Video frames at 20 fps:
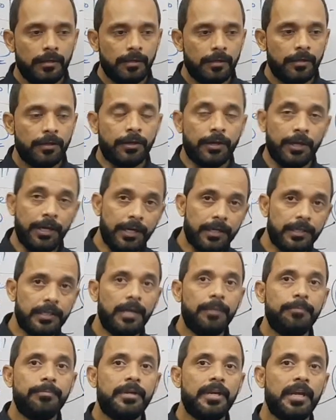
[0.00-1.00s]
Read
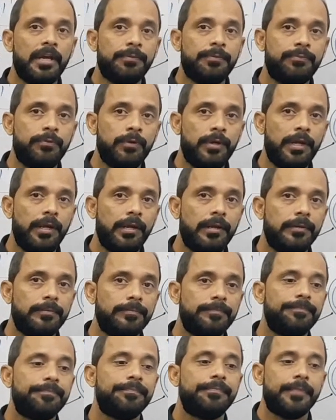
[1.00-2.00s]
them carefully.
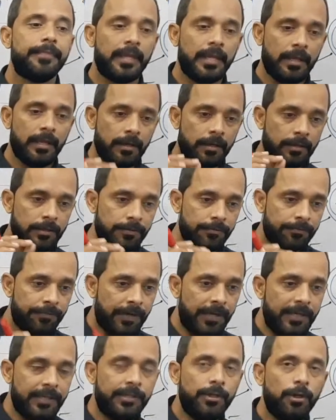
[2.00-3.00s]

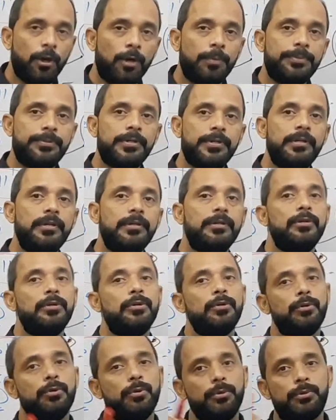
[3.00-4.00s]
Find the option.
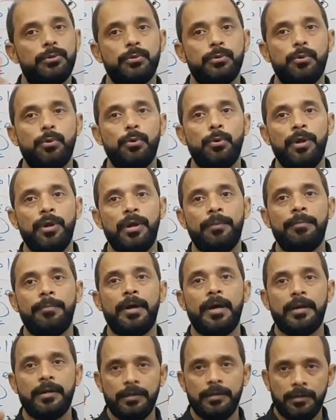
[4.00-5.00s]
Go to
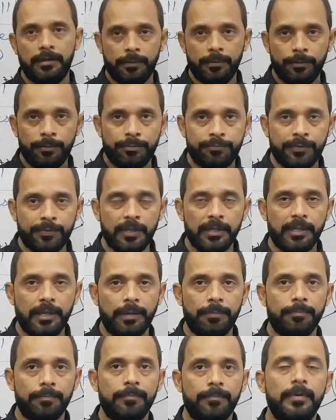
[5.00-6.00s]
OMR, fill
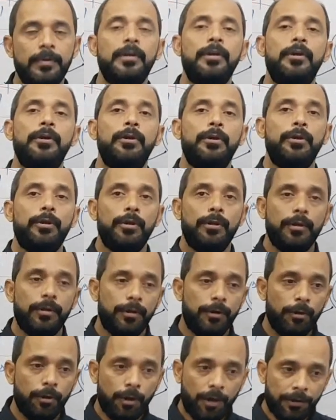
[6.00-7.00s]
them.
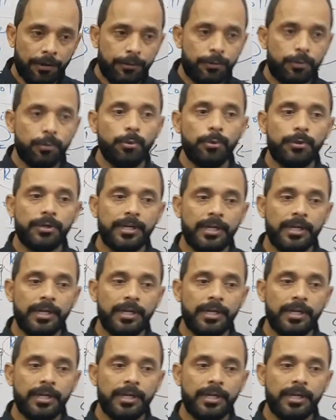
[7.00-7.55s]
Not to